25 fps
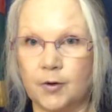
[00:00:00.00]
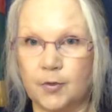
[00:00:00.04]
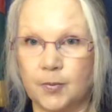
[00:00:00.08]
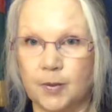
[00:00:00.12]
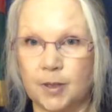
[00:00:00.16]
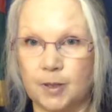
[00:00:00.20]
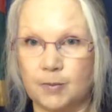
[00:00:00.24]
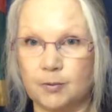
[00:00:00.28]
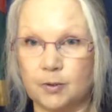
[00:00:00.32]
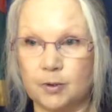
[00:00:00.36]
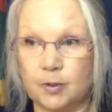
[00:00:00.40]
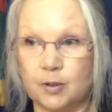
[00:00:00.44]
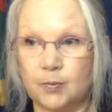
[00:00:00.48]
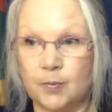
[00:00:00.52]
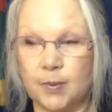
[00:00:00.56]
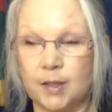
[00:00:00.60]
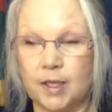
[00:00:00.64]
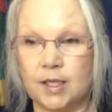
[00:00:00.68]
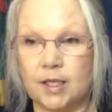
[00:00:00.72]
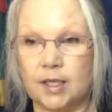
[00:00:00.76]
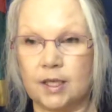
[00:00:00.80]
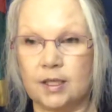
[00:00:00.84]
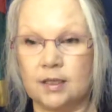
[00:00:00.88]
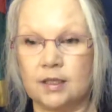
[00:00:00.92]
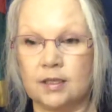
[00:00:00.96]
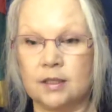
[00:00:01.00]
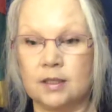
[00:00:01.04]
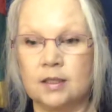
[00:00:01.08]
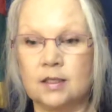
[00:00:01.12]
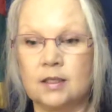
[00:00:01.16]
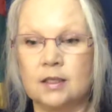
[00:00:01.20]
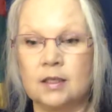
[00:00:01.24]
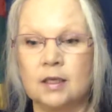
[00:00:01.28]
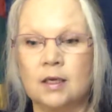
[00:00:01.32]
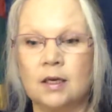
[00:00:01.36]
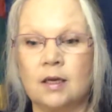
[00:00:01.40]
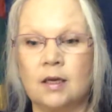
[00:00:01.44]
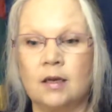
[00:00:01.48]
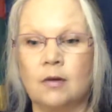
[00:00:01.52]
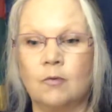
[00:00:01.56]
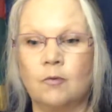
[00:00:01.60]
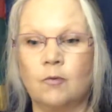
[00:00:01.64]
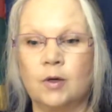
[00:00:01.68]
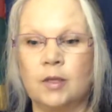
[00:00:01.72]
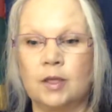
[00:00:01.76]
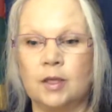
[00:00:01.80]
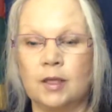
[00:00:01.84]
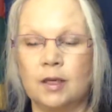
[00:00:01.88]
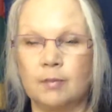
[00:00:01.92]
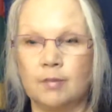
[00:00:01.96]
people's opinions and
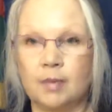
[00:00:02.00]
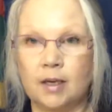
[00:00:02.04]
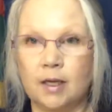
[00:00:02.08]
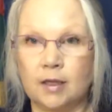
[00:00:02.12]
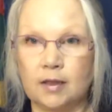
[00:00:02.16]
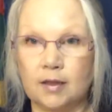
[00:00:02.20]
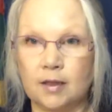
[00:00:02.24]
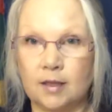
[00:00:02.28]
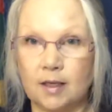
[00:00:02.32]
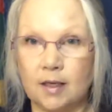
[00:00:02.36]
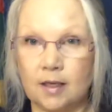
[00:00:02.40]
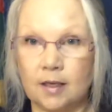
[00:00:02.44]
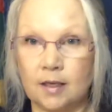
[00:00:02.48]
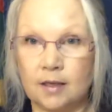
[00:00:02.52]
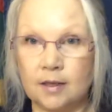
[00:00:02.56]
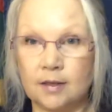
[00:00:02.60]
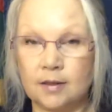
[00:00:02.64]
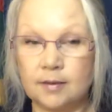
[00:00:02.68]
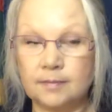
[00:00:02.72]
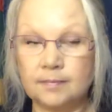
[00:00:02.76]
what they might think